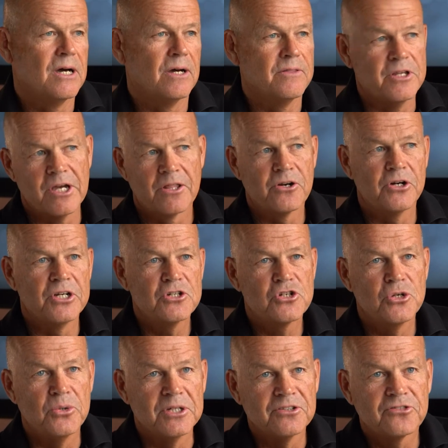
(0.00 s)
The other
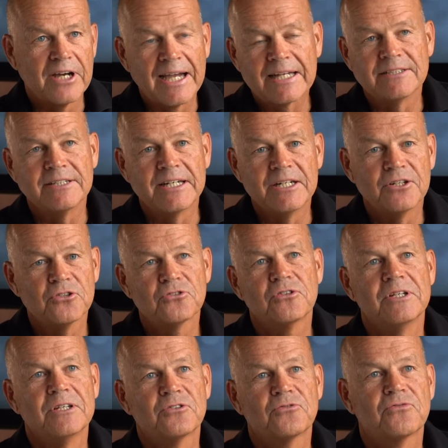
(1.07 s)
issue in cycling
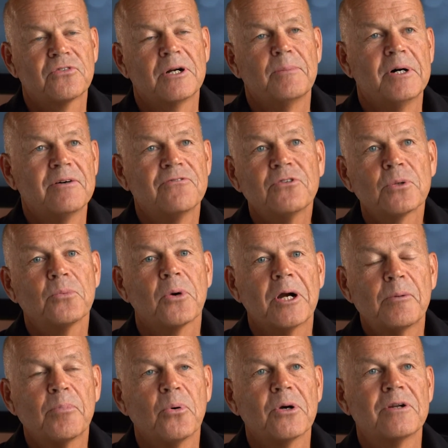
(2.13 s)
is from a
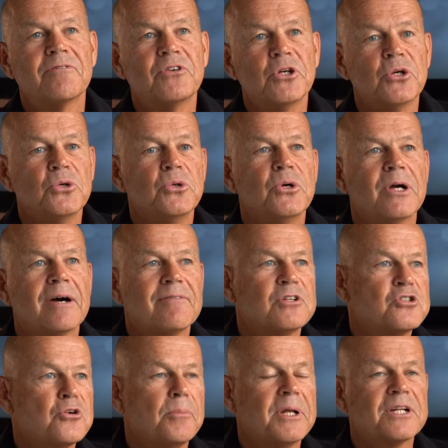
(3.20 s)
footwear point of view. You have a
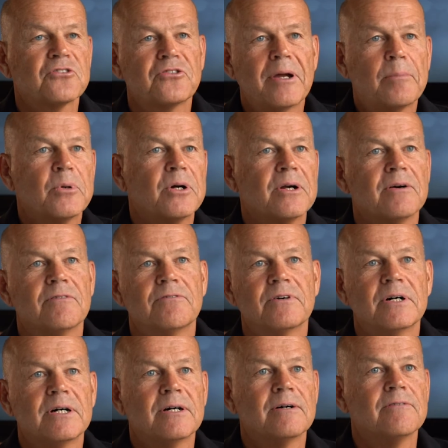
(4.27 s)
tremendous number
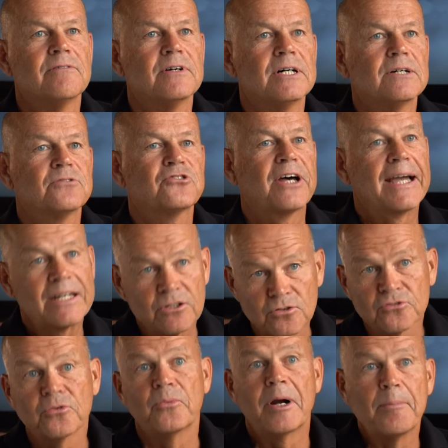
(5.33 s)
of
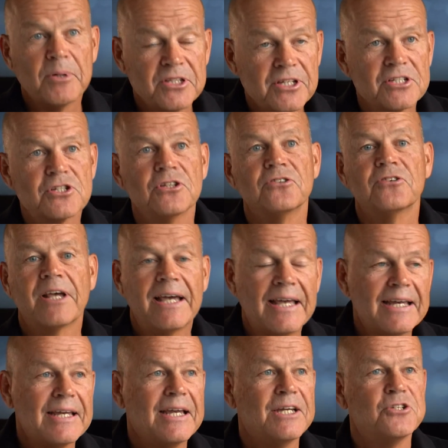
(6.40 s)
cycles and repetitions
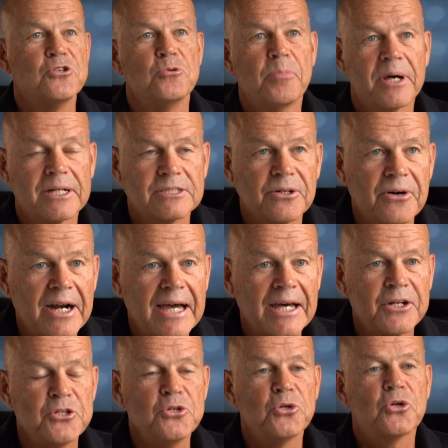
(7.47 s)
as you pedal
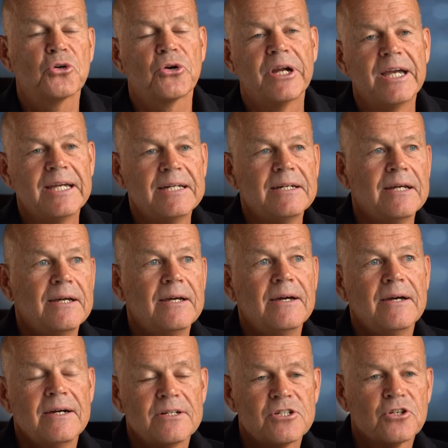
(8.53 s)
around, and you create,
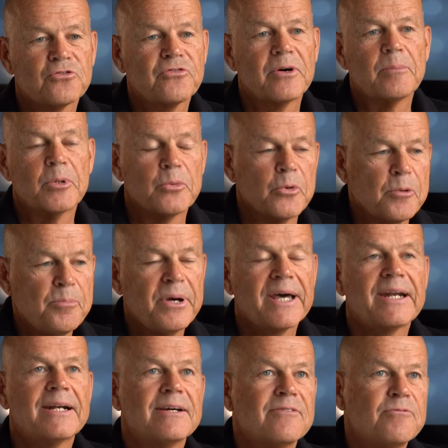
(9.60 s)
just from a
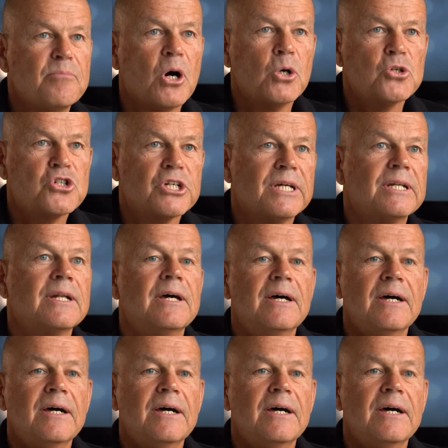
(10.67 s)
repetitive motion,